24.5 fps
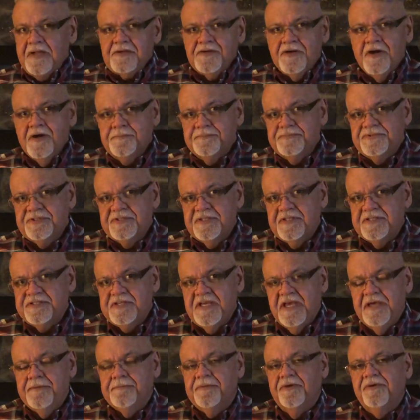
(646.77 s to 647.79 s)
come to the
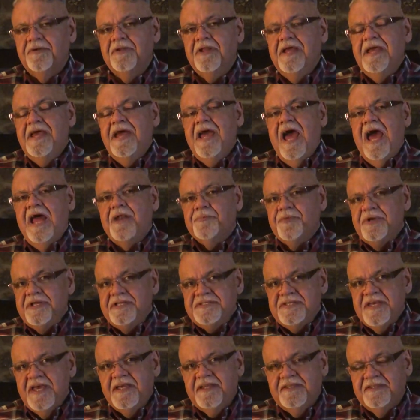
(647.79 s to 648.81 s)
table and we
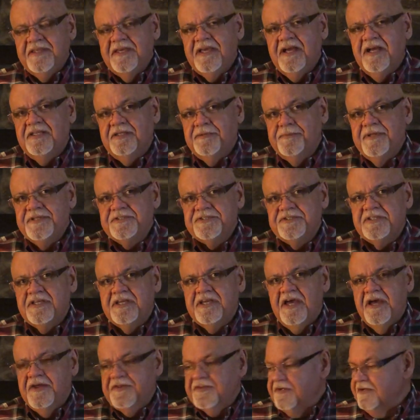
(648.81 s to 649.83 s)
take the elements
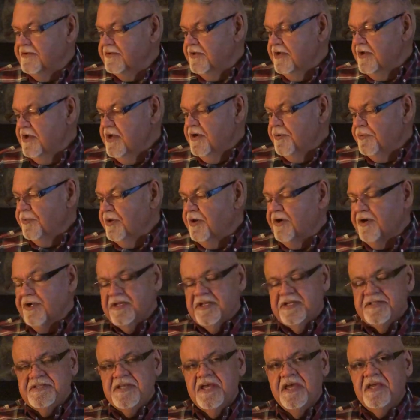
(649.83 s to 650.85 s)
together, we're going
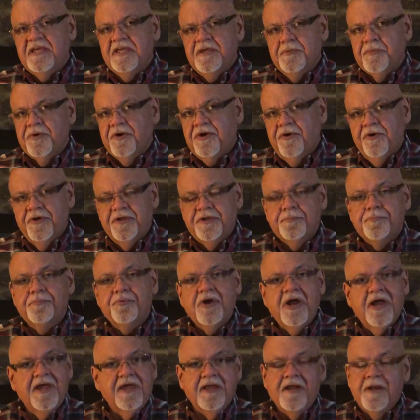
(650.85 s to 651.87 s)
to take and we're going to
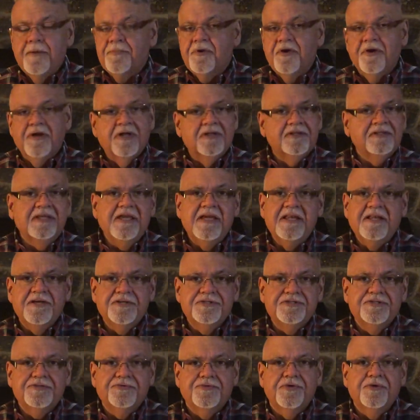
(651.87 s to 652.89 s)
pray, and I'm going to lead
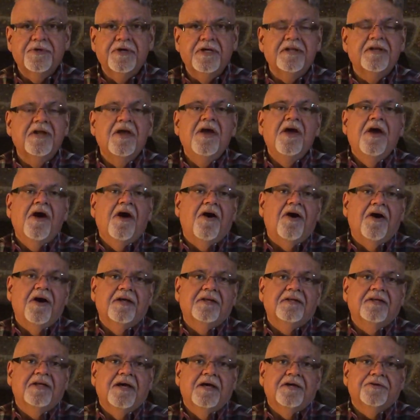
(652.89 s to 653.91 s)
us through it
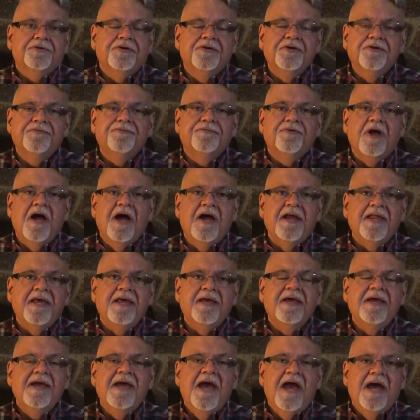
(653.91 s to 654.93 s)
on Good
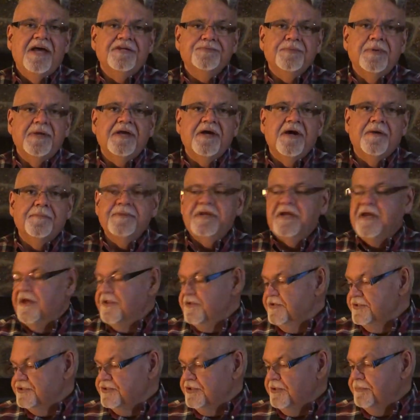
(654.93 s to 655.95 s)
Friday as we come
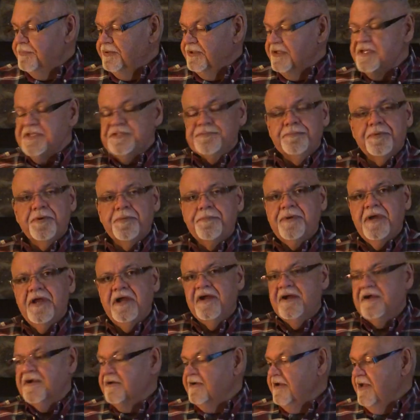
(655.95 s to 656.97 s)
together. So please
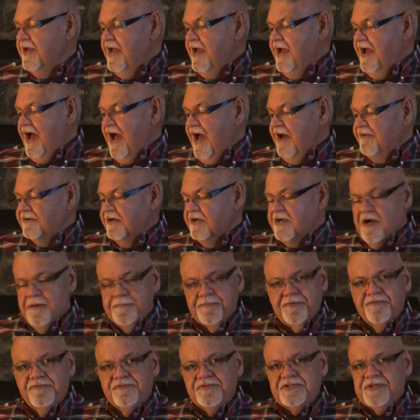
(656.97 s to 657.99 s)
prepare, have a
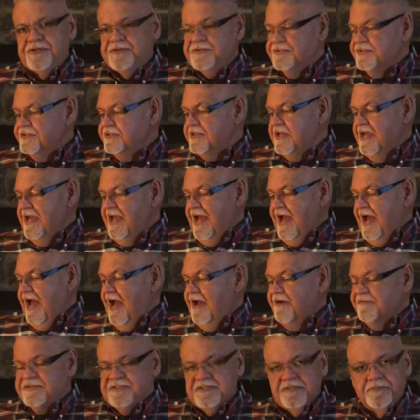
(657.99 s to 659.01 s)
cup of juice,
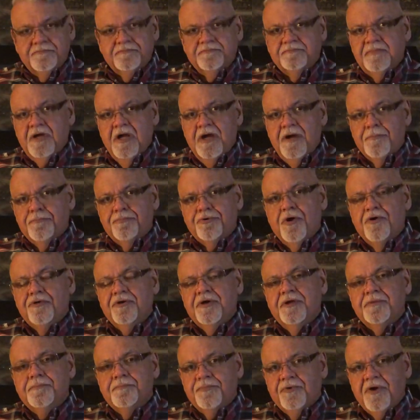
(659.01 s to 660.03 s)
have some
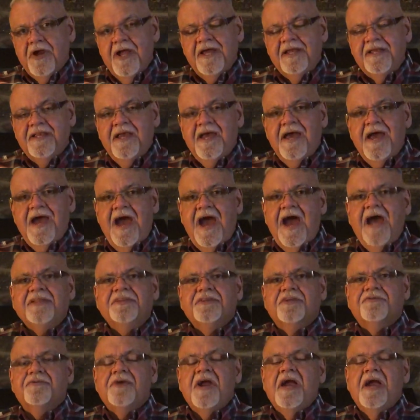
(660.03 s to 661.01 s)
broken bread at the